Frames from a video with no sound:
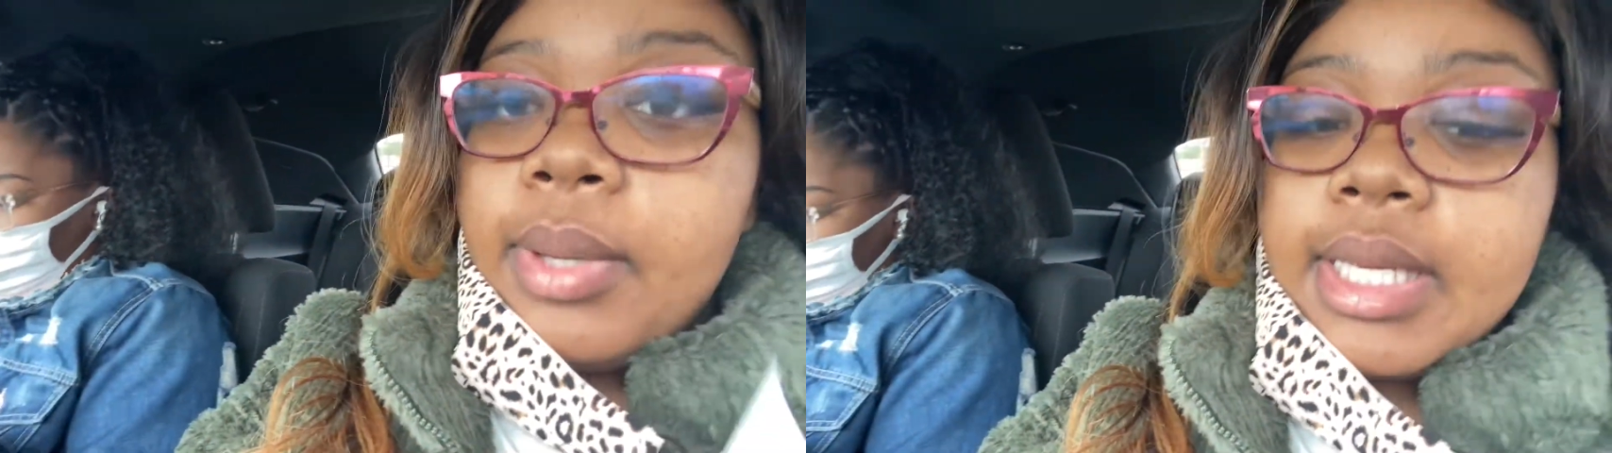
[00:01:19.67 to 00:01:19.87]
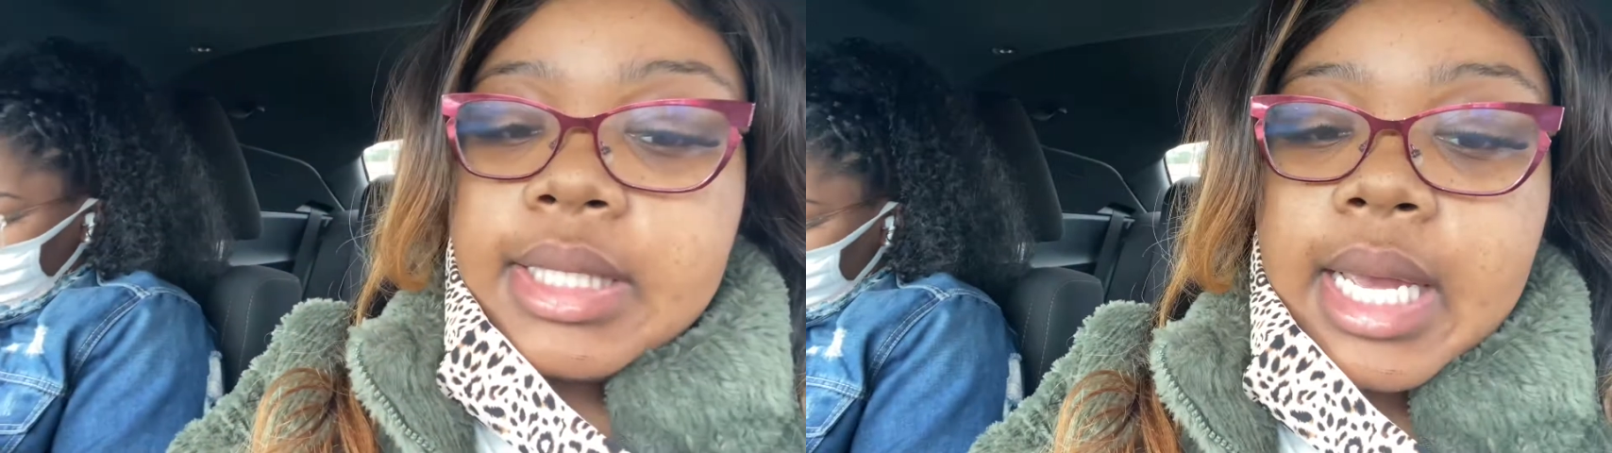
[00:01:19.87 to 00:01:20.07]

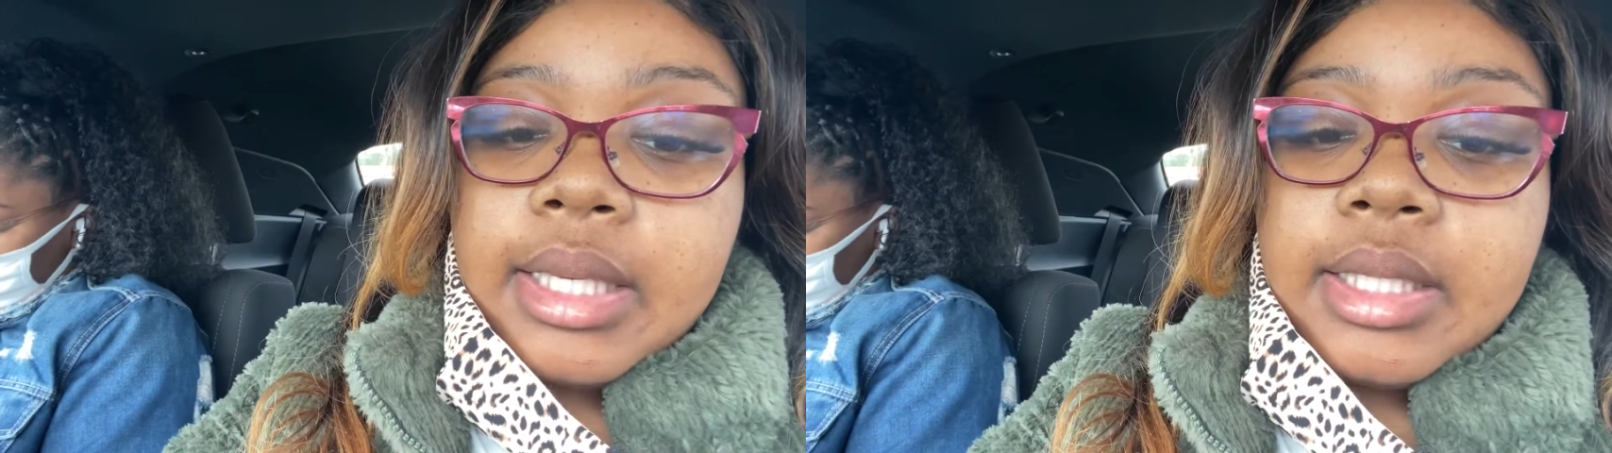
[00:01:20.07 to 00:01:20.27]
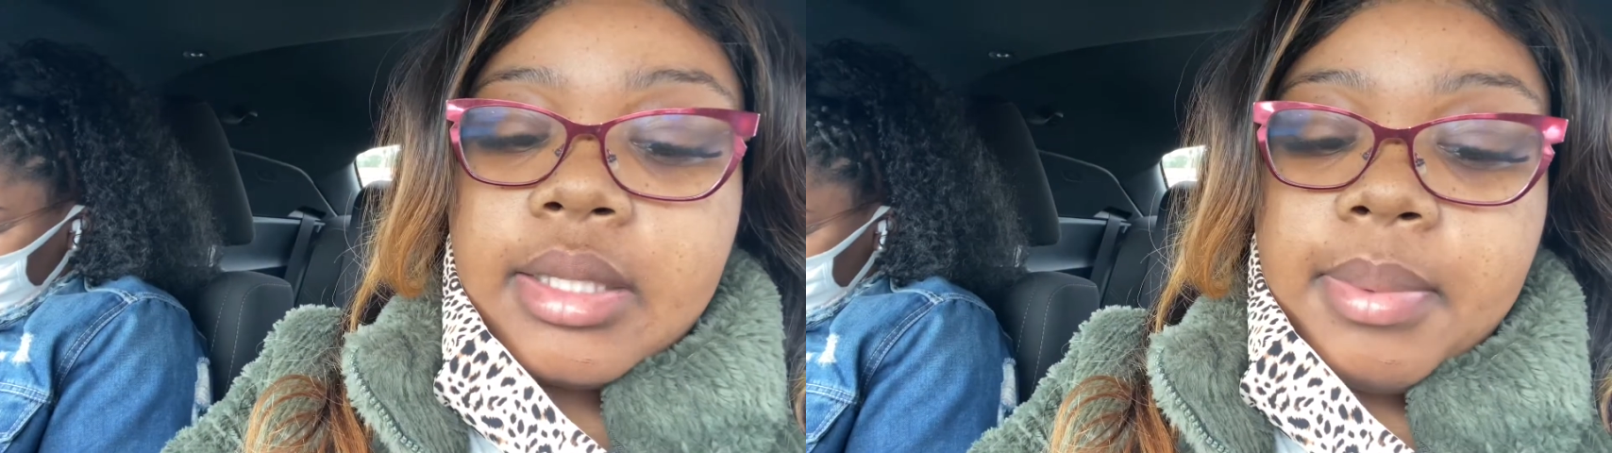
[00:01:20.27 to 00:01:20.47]
is
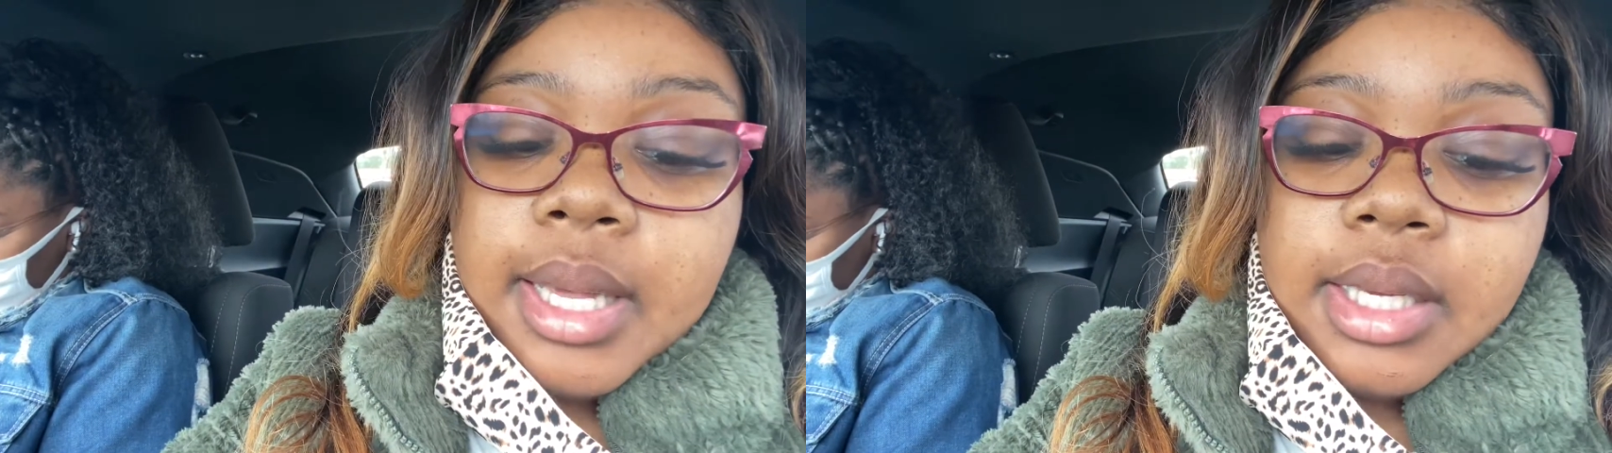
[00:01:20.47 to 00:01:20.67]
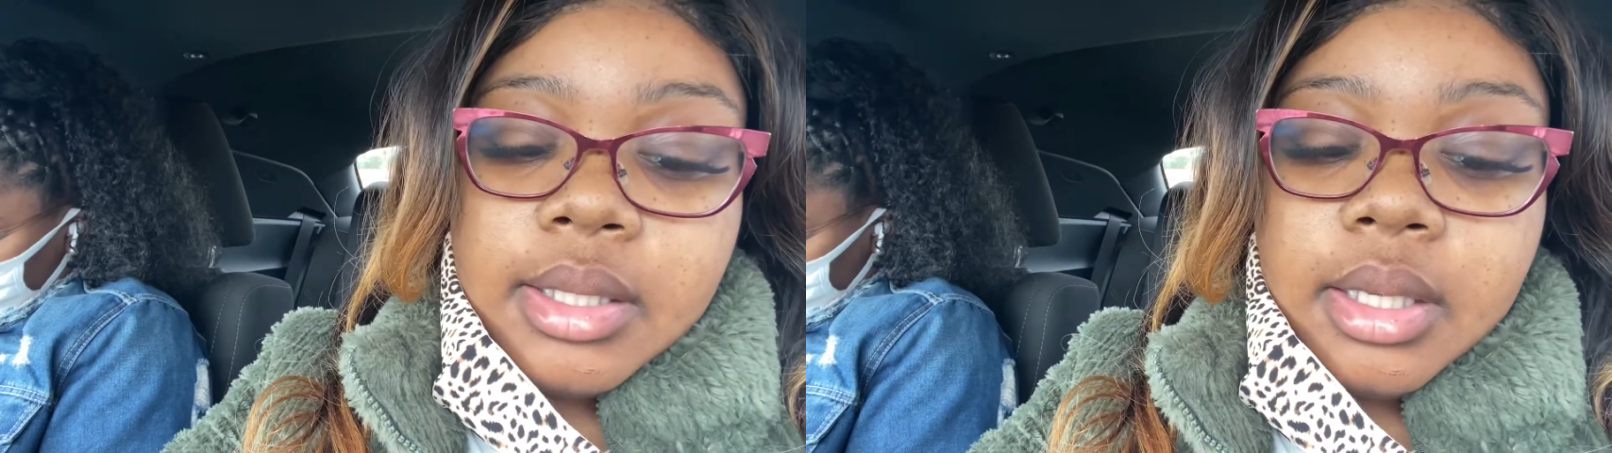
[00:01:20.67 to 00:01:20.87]
at this place